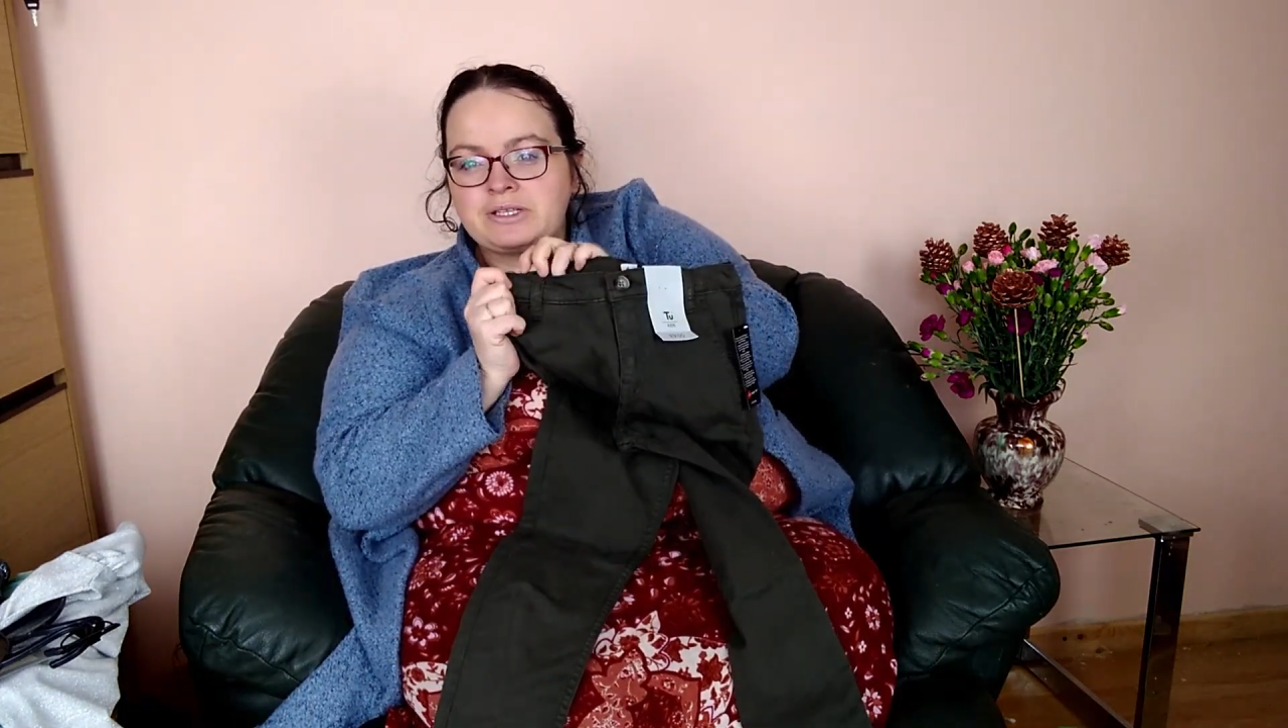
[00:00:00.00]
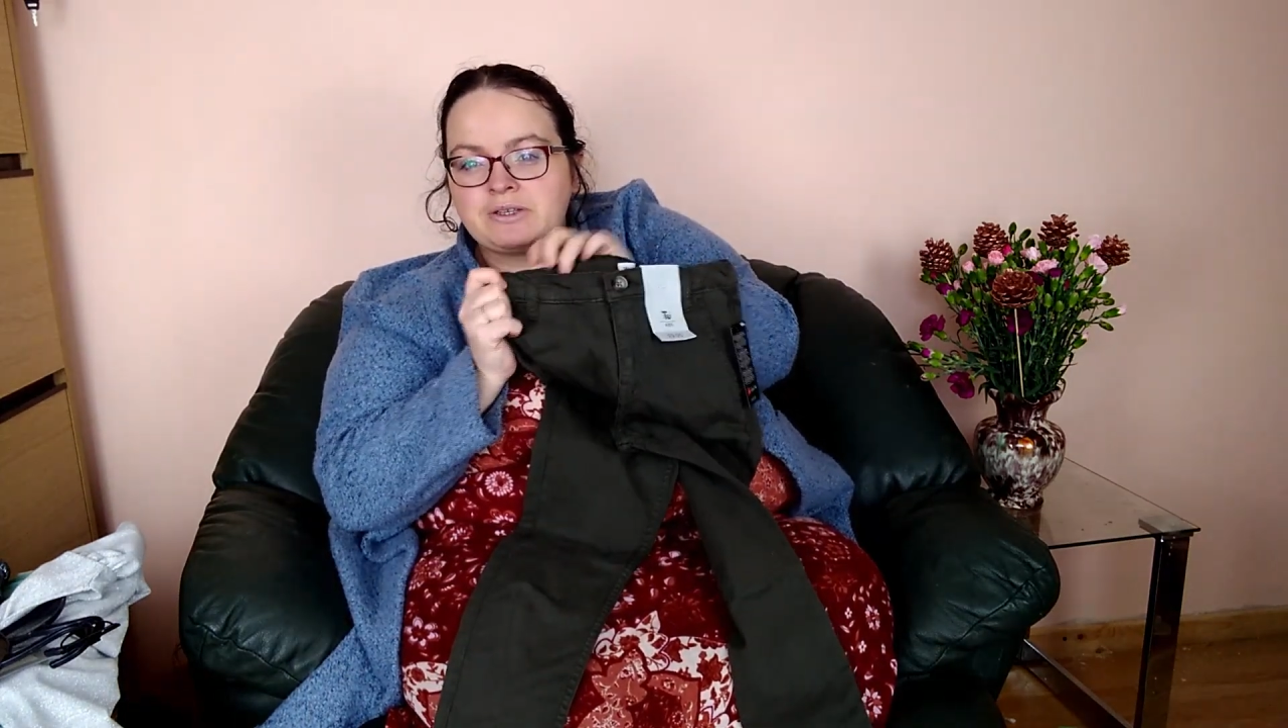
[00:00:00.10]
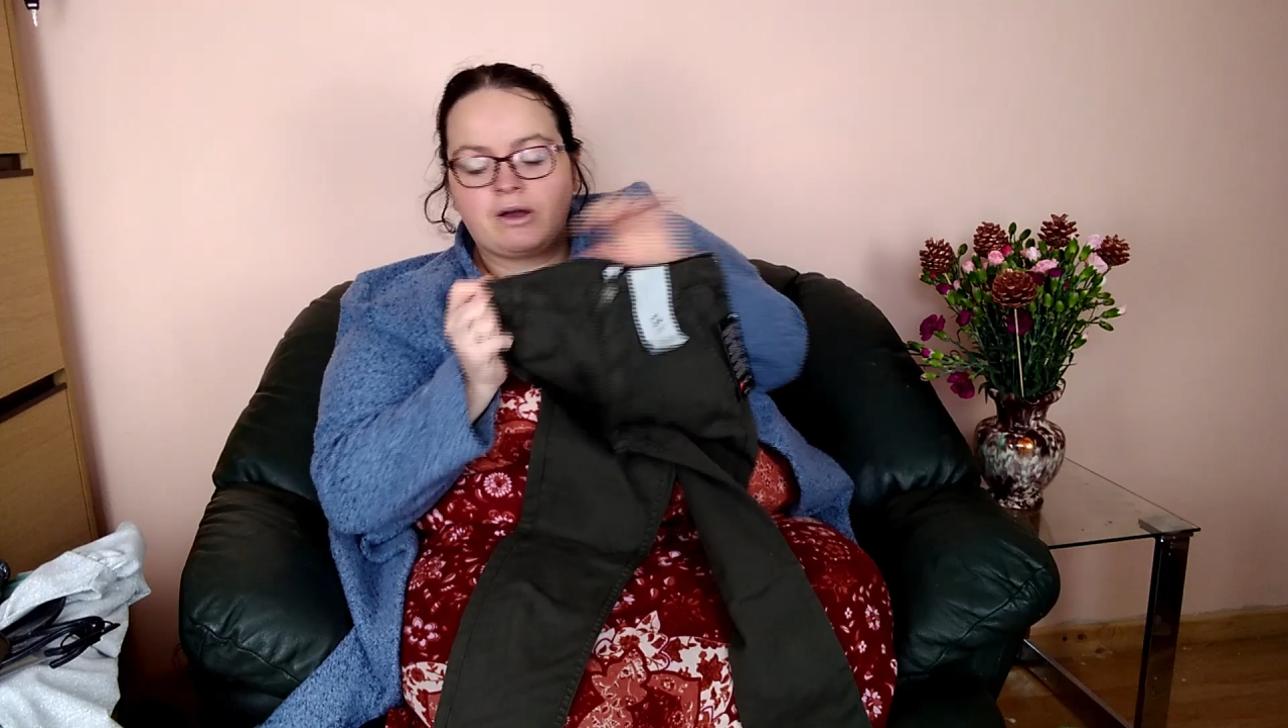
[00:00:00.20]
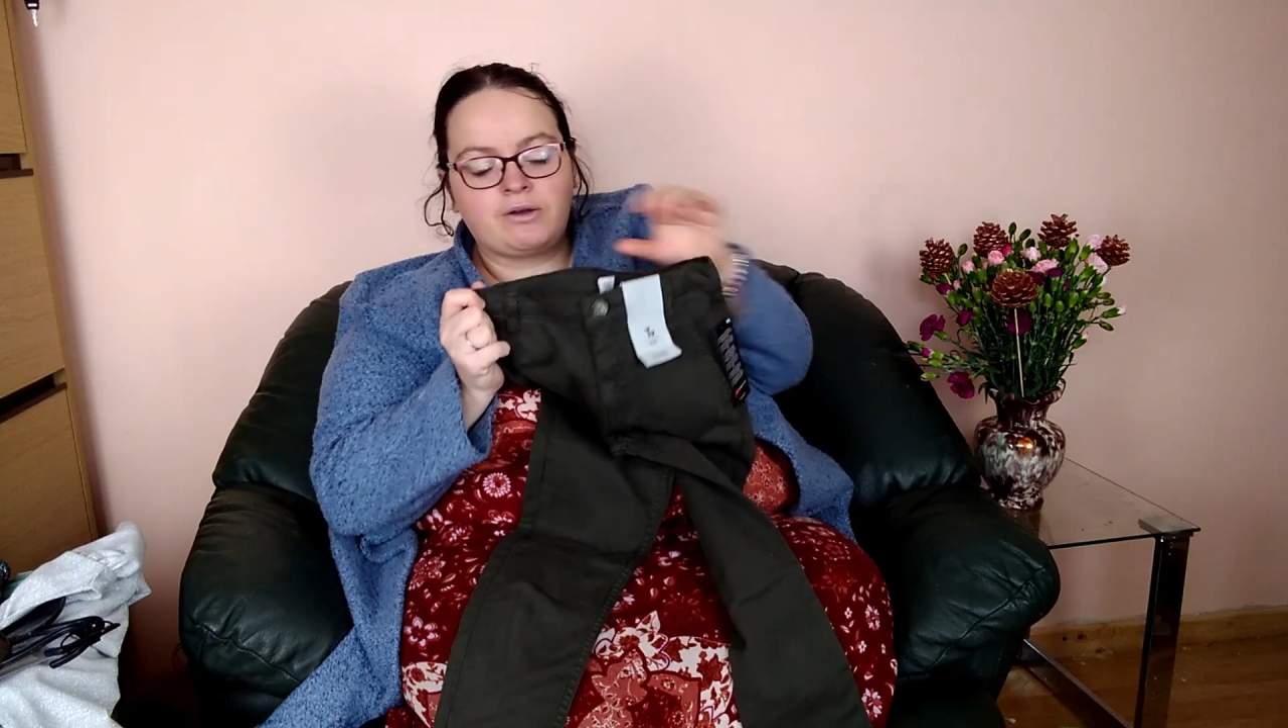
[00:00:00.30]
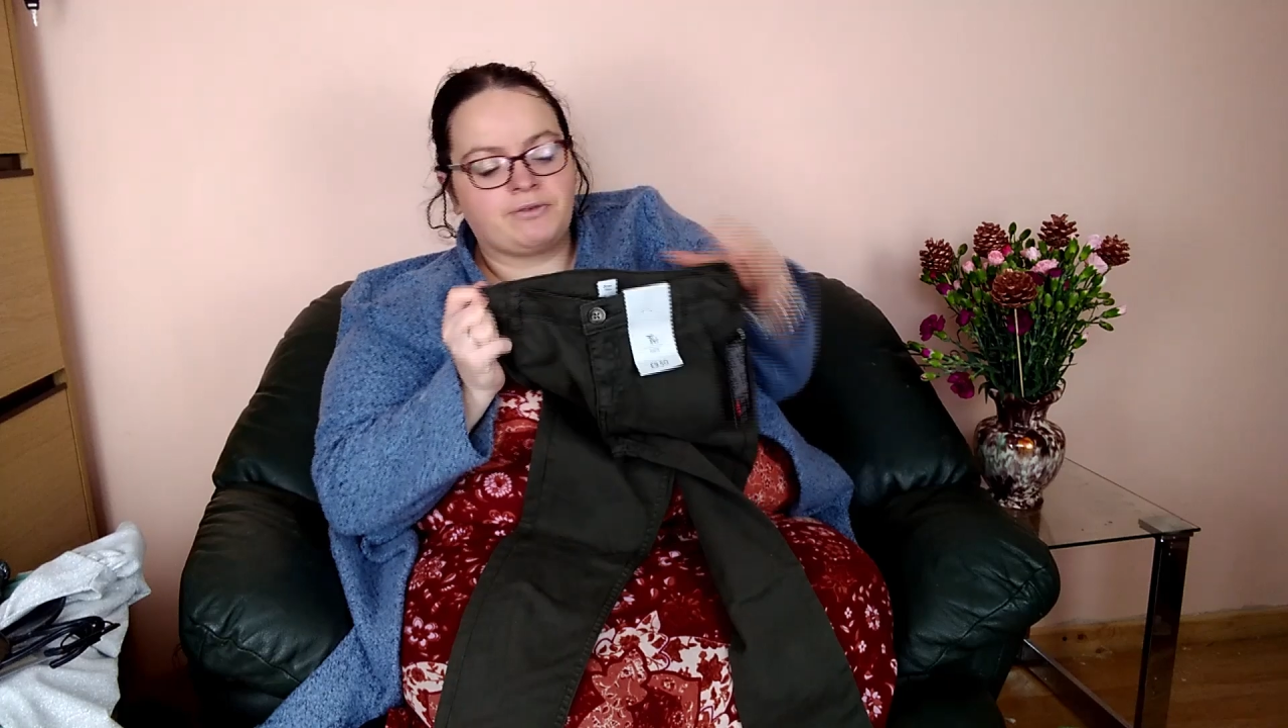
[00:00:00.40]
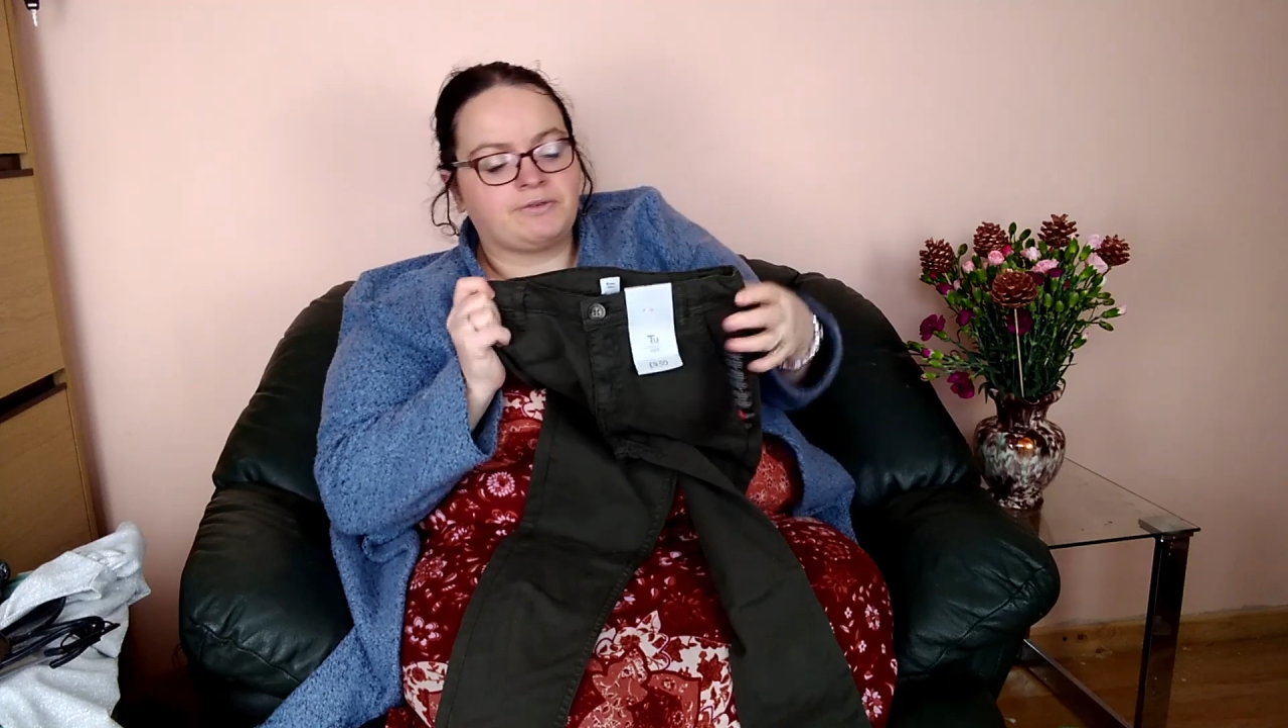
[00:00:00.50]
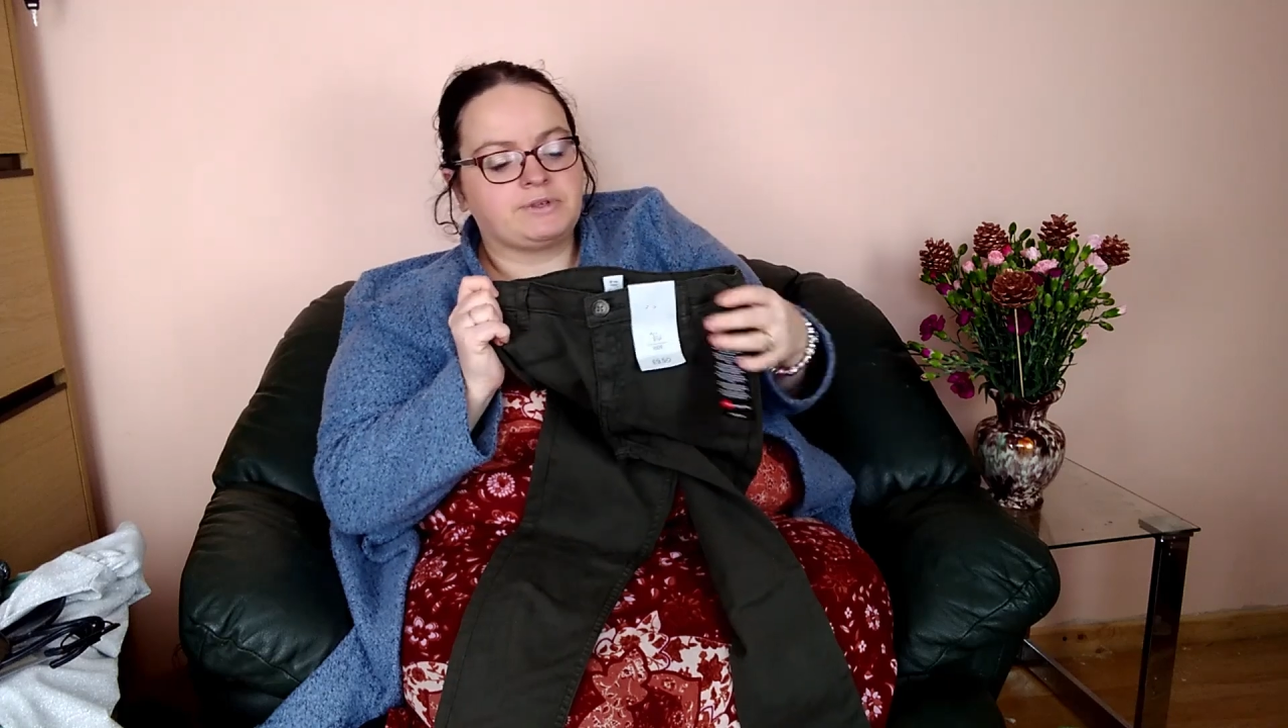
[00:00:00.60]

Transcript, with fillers: soft.